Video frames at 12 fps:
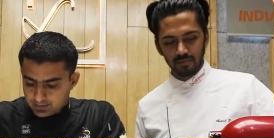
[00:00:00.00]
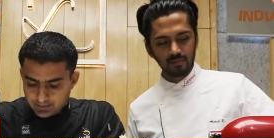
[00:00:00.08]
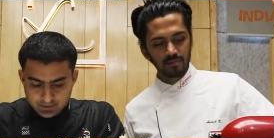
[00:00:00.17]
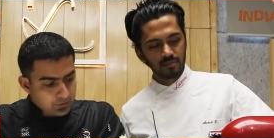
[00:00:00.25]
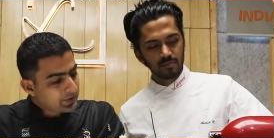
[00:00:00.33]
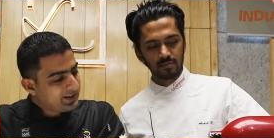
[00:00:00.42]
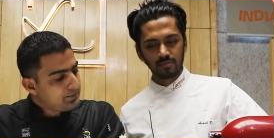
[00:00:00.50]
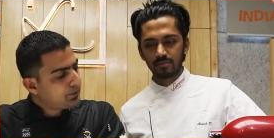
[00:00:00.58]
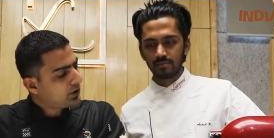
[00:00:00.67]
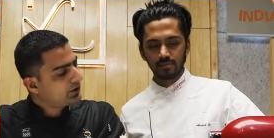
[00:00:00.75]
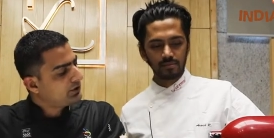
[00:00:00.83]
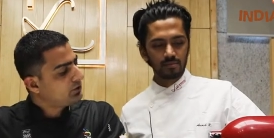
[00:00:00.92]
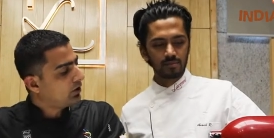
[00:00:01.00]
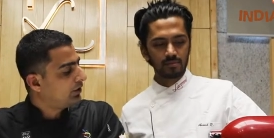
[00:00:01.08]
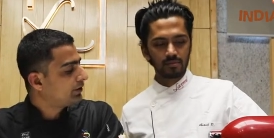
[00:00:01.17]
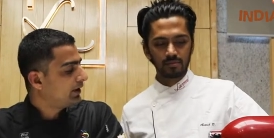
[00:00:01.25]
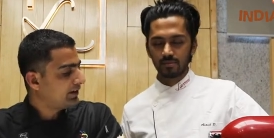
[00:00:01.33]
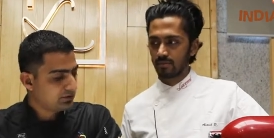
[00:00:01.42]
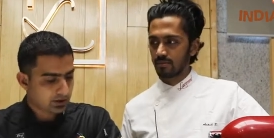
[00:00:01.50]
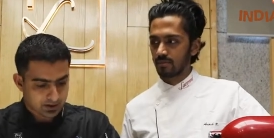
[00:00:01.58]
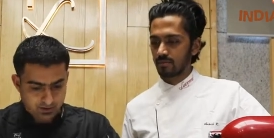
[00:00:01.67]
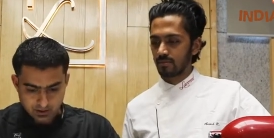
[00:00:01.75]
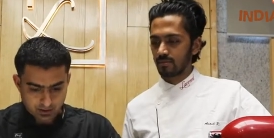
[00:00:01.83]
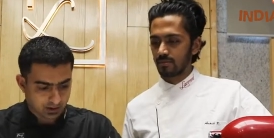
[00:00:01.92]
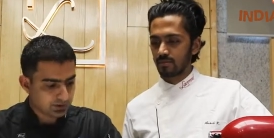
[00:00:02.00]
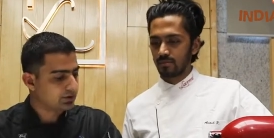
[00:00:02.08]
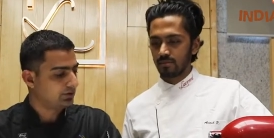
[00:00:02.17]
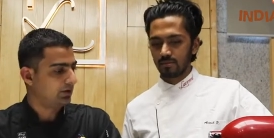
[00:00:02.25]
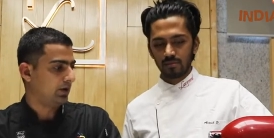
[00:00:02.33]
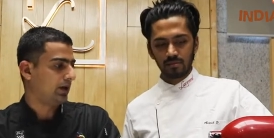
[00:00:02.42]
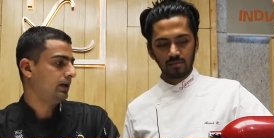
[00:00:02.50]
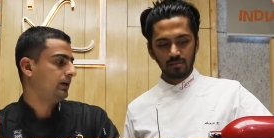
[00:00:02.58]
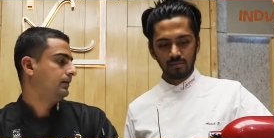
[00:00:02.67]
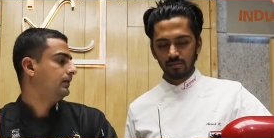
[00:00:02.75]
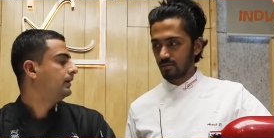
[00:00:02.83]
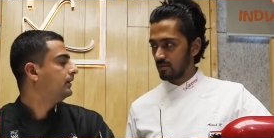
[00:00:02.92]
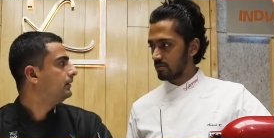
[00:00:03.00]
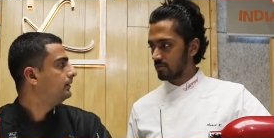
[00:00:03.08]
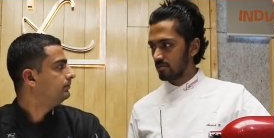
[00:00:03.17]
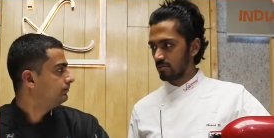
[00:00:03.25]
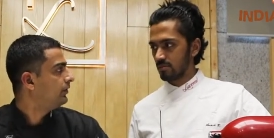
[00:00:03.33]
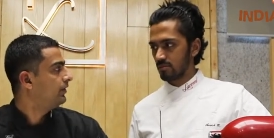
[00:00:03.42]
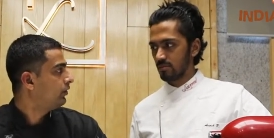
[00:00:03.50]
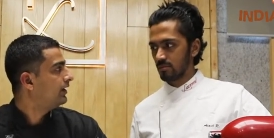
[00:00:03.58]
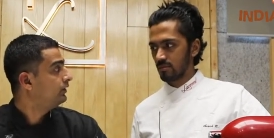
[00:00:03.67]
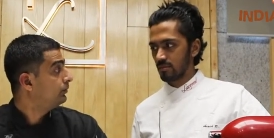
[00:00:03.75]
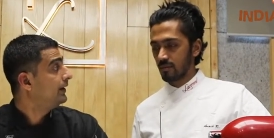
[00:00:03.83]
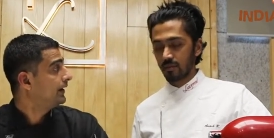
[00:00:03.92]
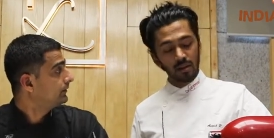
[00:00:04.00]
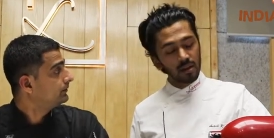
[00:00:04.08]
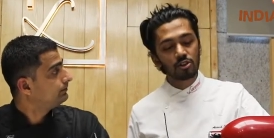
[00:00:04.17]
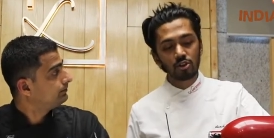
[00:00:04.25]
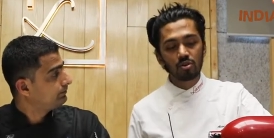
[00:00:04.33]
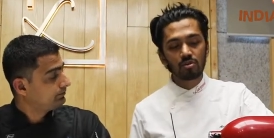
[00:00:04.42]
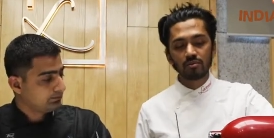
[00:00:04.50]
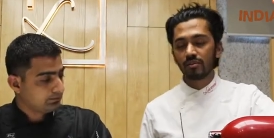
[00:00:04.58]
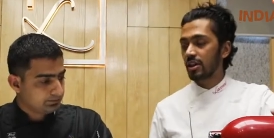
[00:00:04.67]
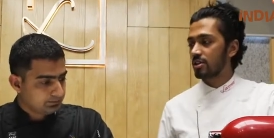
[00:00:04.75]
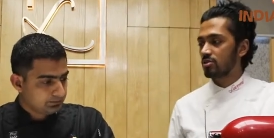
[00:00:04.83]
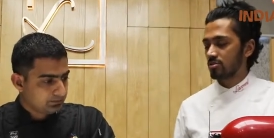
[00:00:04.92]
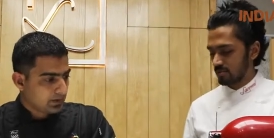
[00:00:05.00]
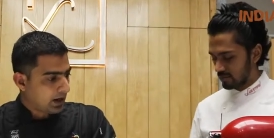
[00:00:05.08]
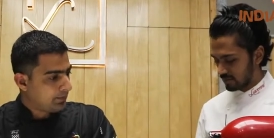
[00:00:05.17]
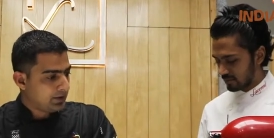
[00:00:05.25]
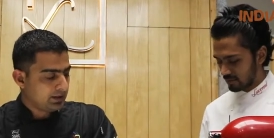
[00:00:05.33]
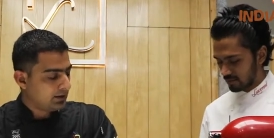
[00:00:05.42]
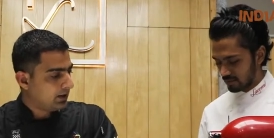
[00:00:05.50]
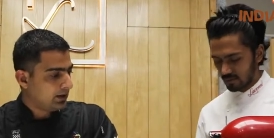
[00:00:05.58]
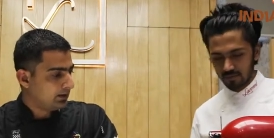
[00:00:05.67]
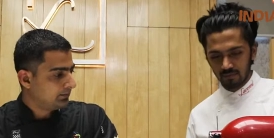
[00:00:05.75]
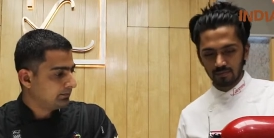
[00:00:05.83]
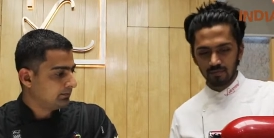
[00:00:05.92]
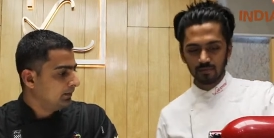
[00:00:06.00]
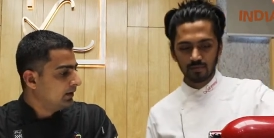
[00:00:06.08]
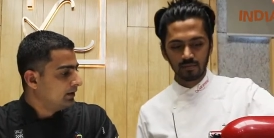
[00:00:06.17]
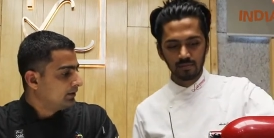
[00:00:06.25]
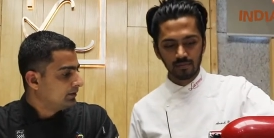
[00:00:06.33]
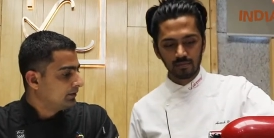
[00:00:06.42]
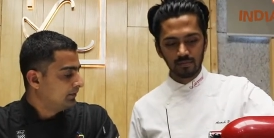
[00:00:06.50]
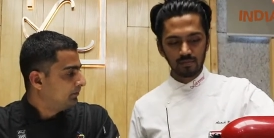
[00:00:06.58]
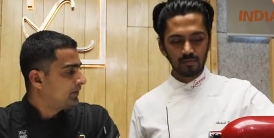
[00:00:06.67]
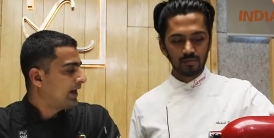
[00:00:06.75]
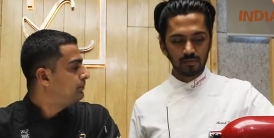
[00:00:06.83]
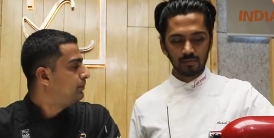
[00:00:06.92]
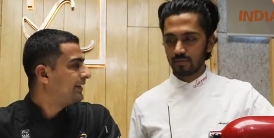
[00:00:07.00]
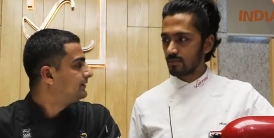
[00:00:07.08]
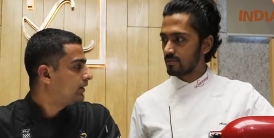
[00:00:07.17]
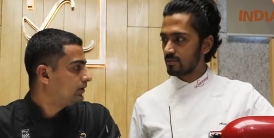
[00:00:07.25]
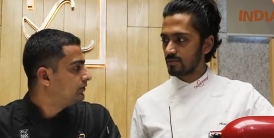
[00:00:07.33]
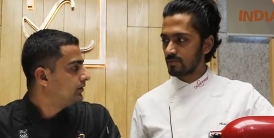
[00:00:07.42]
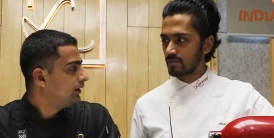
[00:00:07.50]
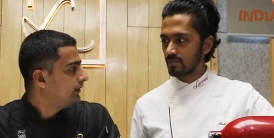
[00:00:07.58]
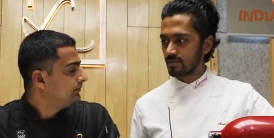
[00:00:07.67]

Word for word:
Speaker 1: It is very important to organize the kitchen also the way uh, while you bake. True, very true. I mean, uh, that brings out the,